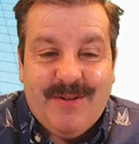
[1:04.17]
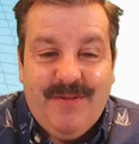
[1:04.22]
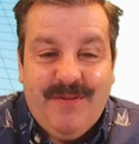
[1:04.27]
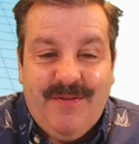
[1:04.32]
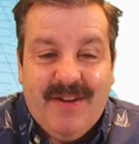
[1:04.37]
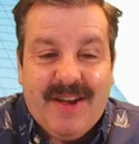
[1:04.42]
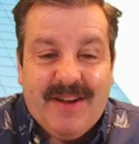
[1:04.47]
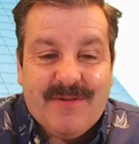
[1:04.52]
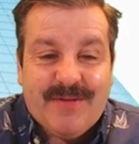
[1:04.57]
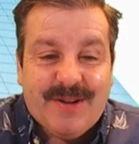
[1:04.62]

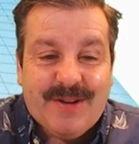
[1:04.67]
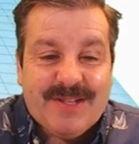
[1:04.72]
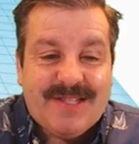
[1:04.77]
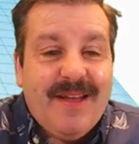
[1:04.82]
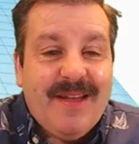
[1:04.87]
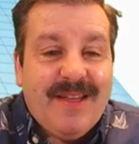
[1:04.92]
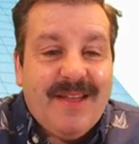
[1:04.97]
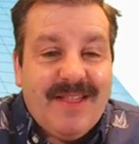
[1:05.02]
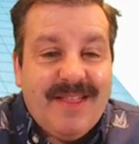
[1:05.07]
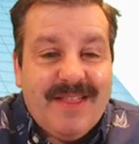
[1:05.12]

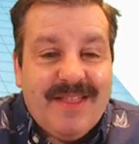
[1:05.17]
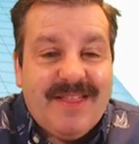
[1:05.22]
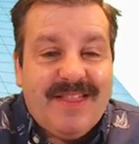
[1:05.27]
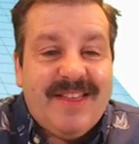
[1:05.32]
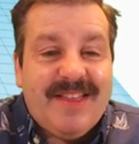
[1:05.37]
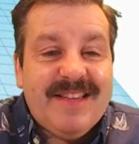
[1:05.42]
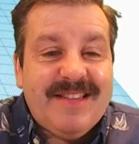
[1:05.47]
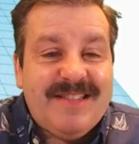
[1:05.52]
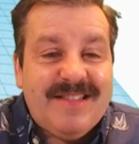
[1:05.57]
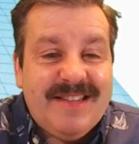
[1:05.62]
favorites.
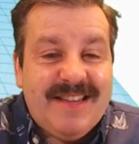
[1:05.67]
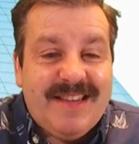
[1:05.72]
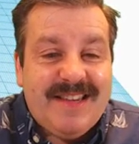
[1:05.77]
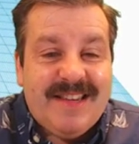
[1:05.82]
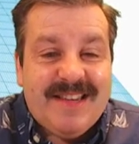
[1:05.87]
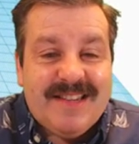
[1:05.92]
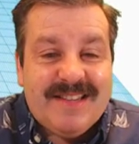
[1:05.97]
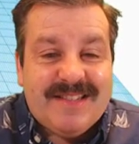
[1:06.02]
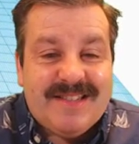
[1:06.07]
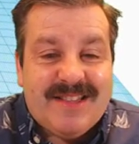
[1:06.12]
This
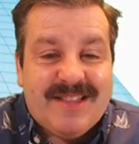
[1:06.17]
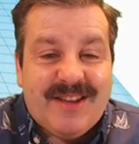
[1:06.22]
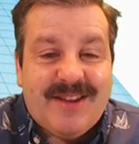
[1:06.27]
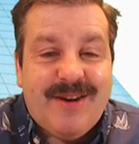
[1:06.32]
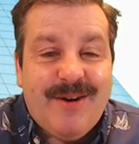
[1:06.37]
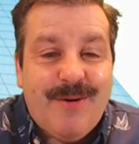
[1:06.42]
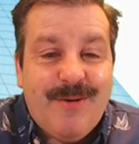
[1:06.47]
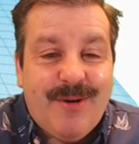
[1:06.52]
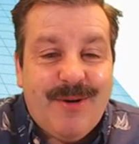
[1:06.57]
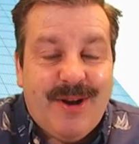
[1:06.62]
is the
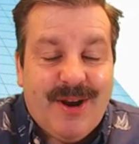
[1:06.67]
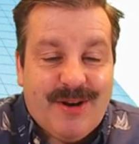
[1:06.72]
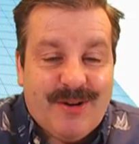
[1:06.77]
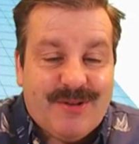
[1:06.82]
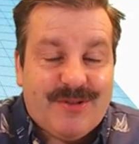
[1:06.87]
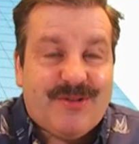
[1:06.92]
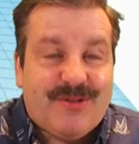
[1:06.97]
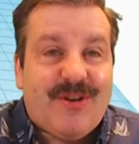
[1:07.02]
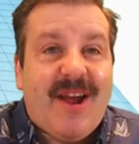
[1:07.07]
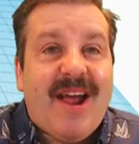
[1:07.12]

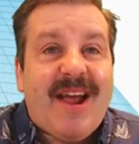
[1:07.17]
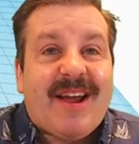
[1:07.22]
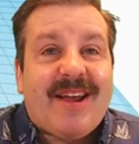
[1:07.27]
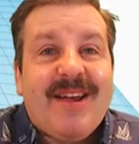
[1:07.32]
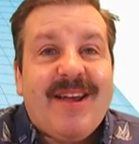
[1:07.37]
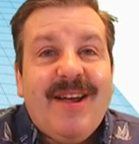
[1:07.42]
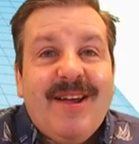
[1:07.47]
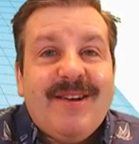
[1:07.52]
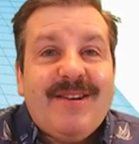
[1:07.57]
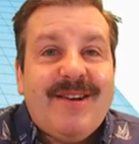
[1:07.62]
go-kart track.